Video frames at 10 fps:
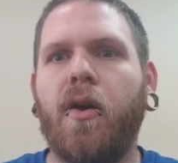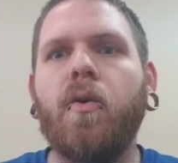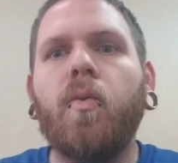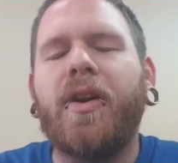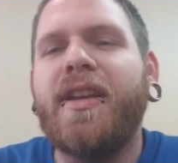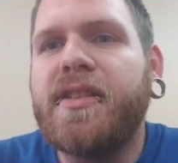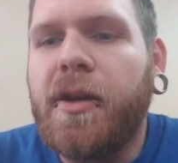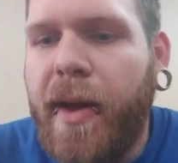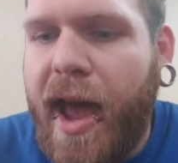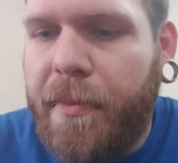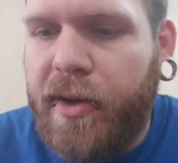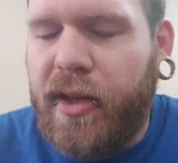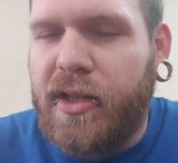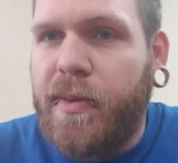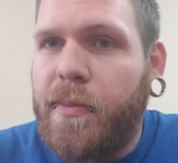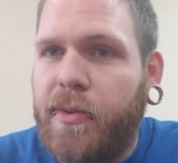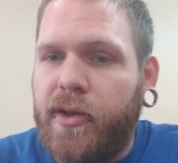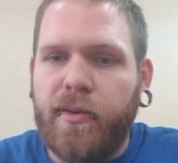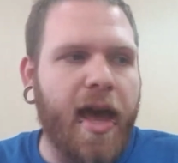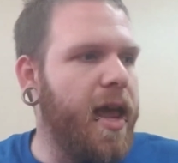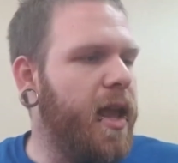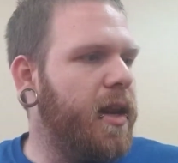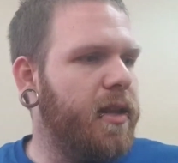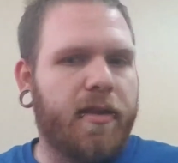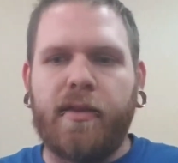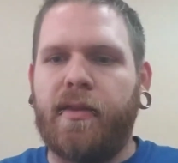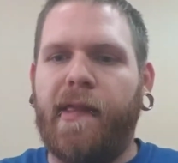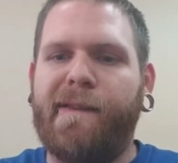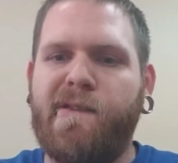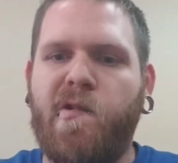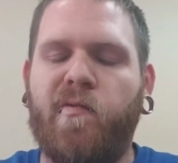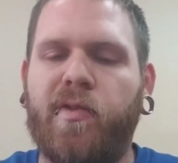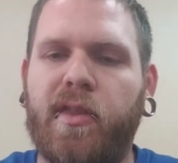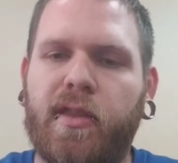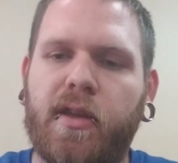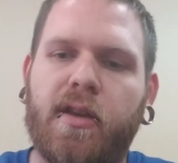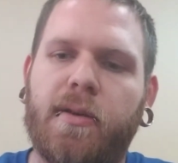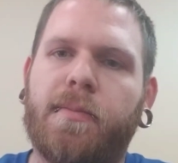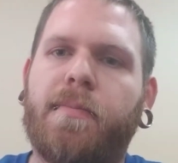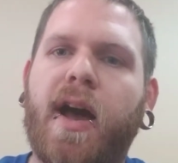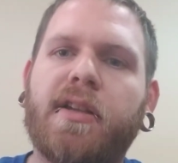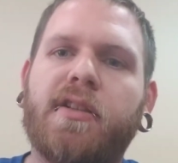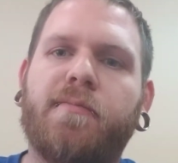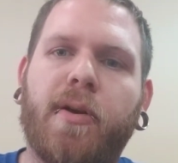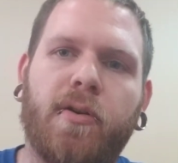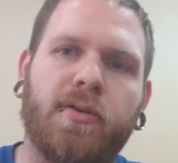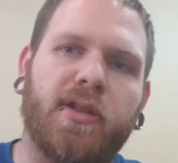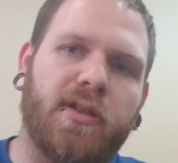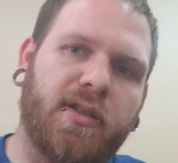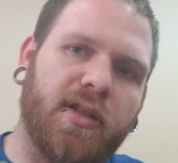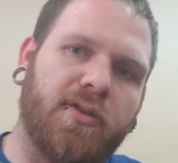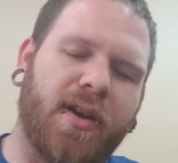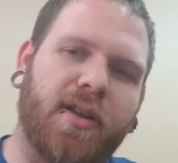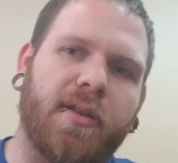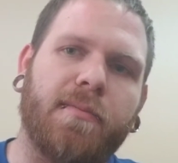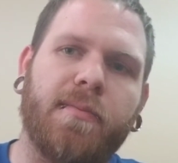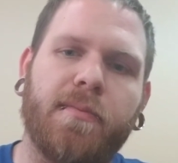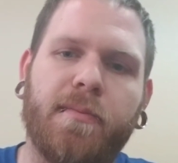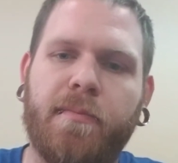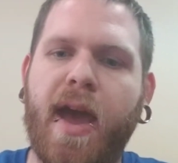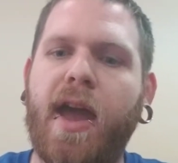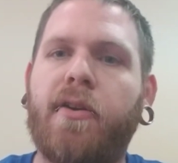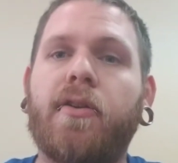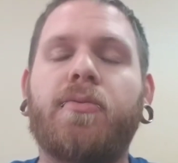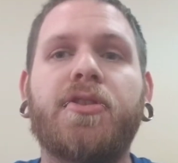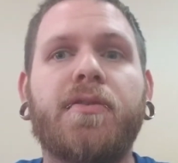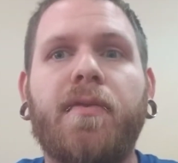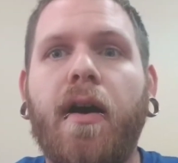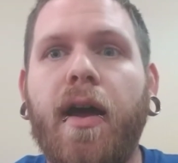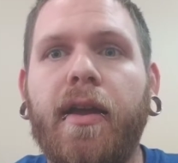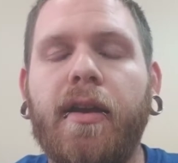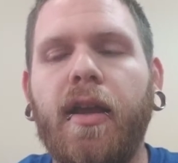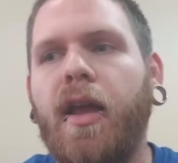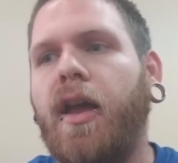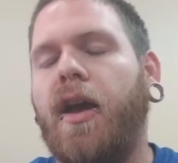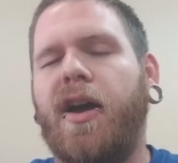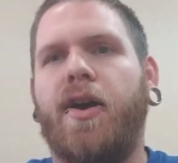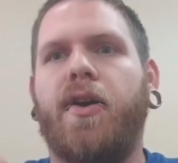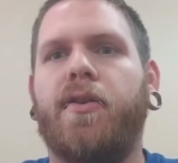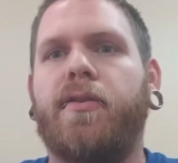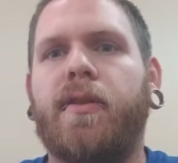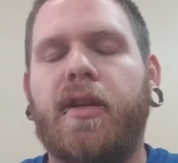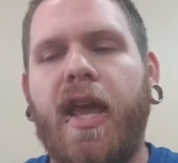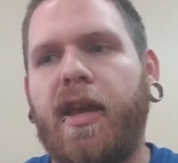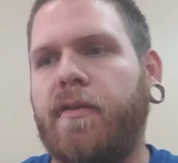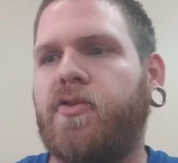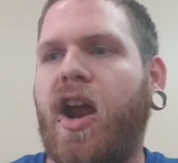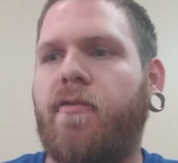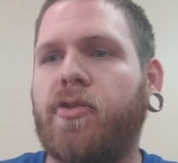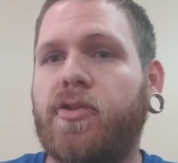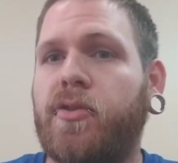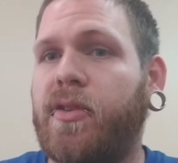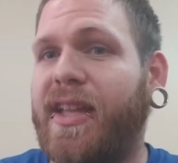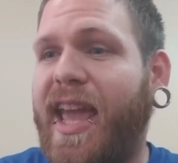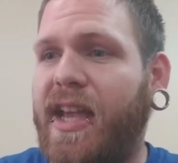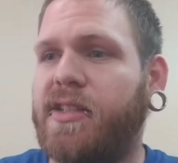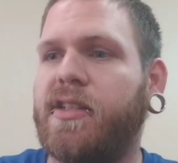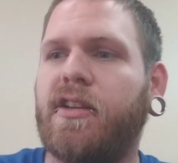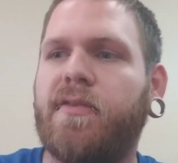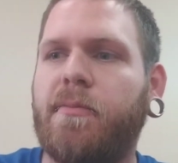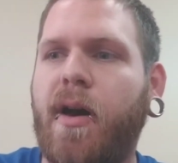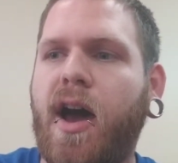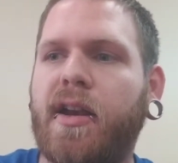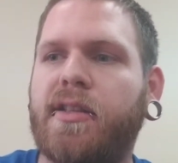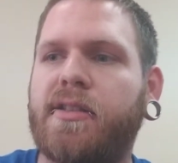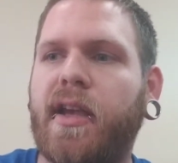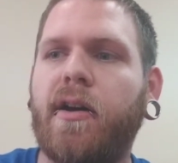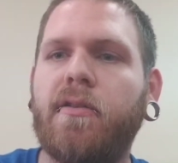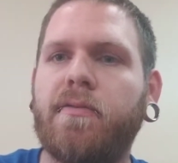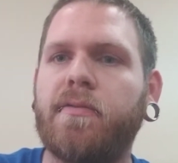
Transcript: What ends up happening is people do that, and the positive post sits directly on the battery, which is fine. The negative travels through the casing of the mod itself